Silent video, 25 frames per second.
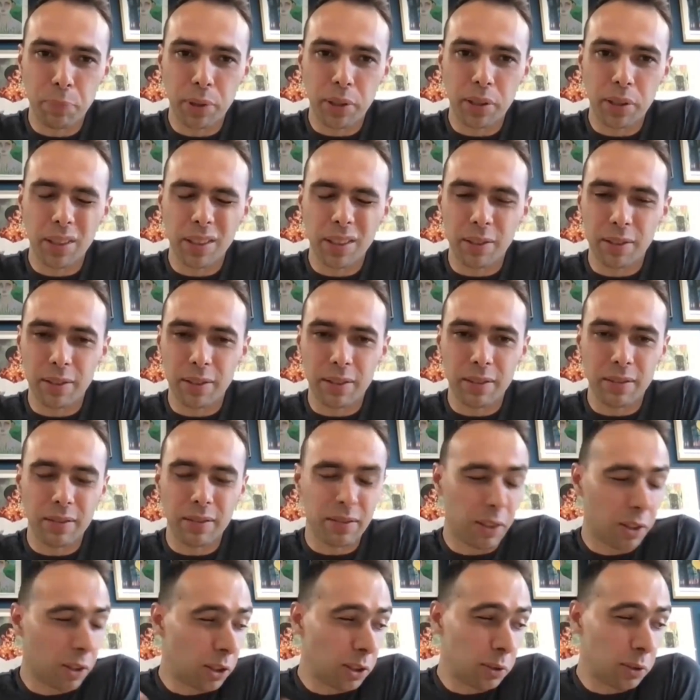because
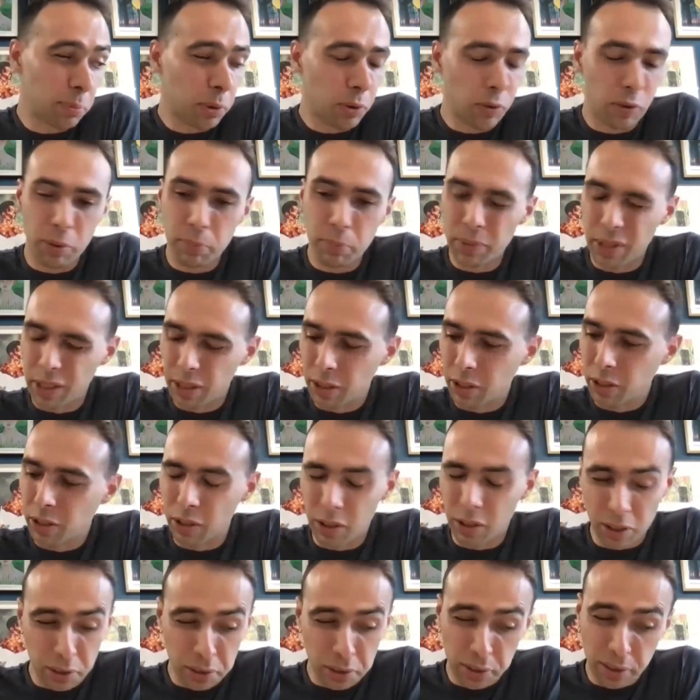Hospital Rooms is a
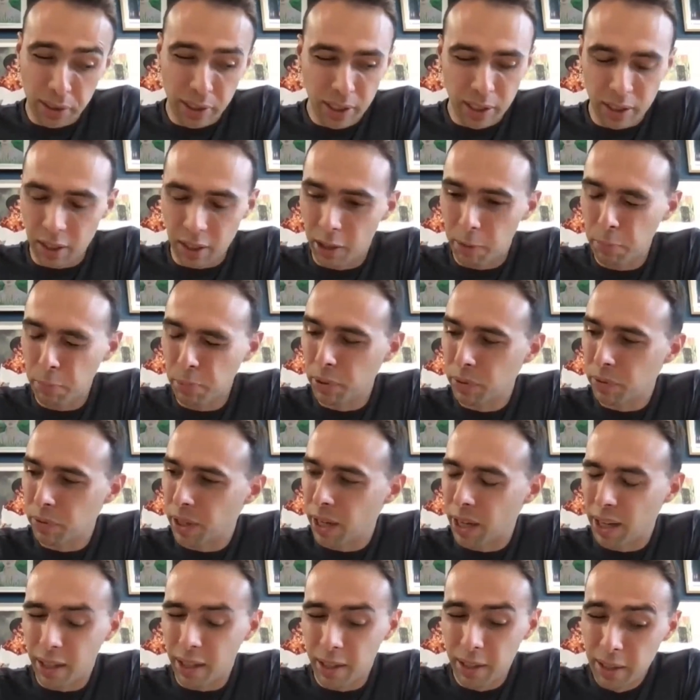good example of
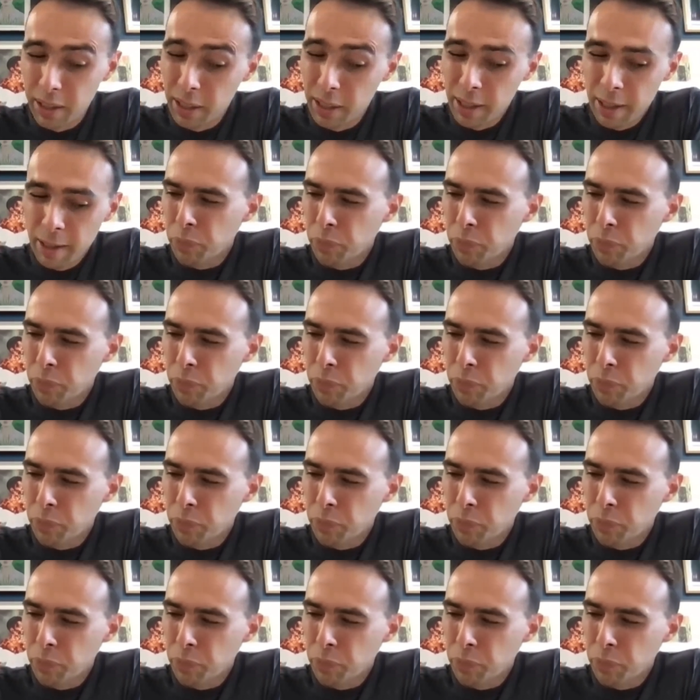that,